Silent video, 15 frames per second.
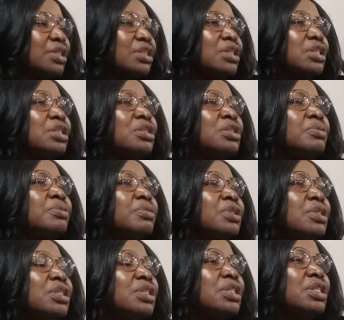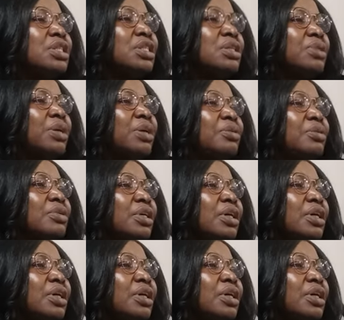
syndrome. See my own,